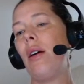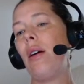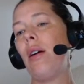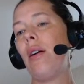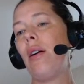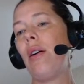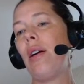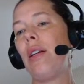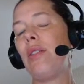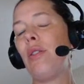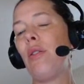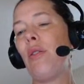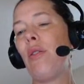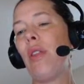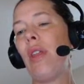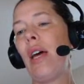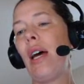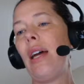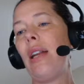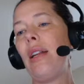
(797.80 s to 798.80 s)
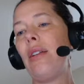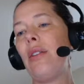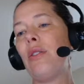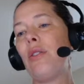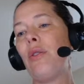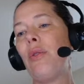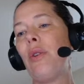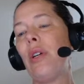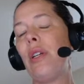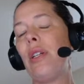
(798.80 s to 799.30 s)
All right, so that is
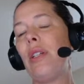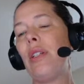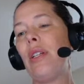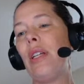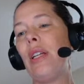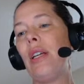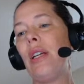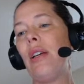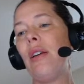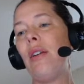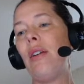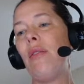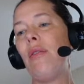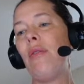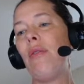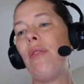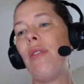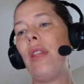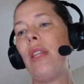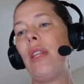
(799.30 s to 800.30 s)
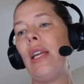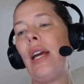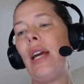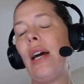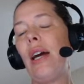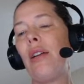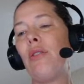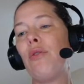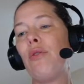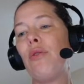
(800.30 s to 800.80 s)
going to give the
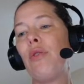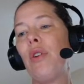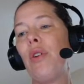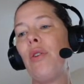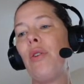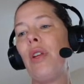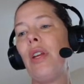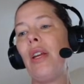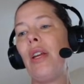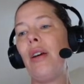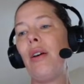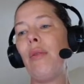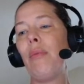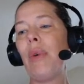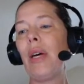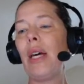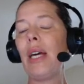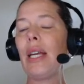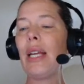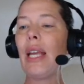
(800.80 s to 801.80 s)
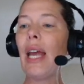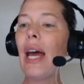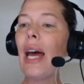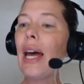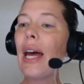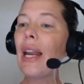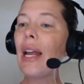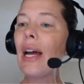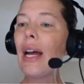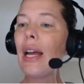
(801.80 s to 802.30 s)
hydronium
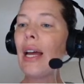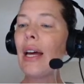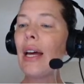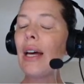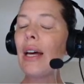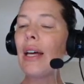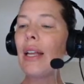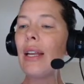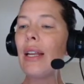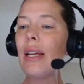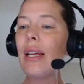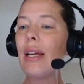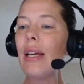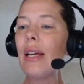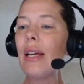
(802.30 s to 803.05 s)
cation